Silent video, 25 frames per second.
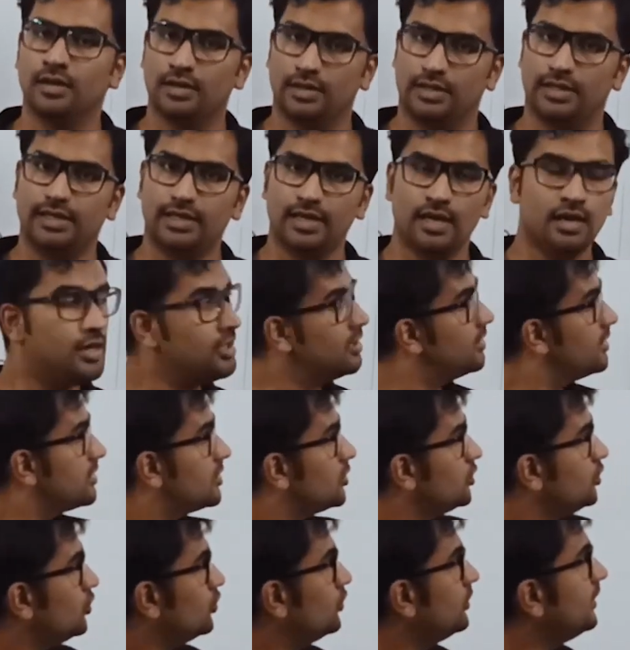Okay. So
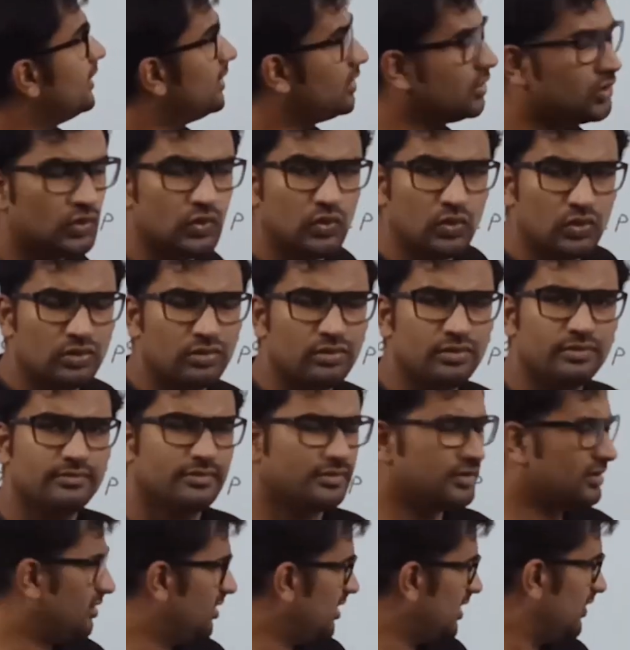you need to,
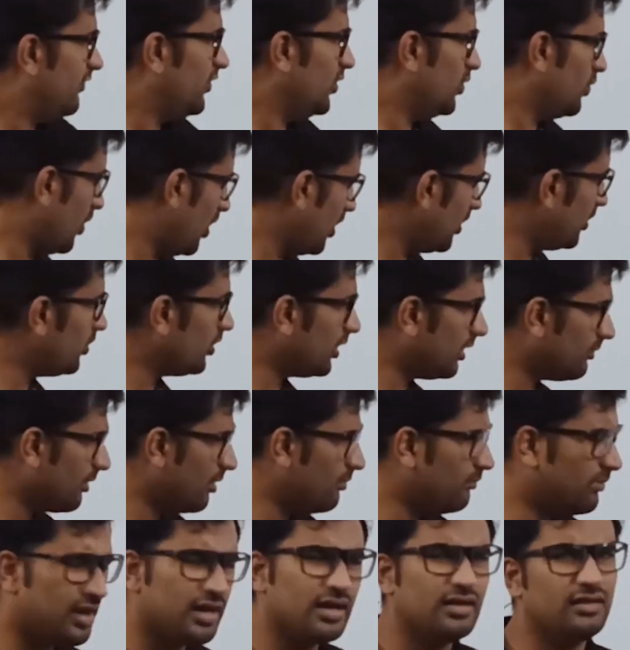if you want to
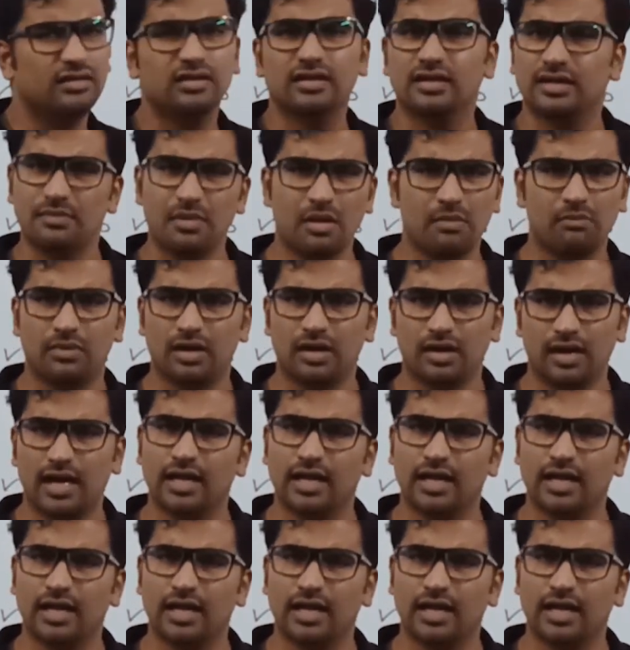remember it, remember.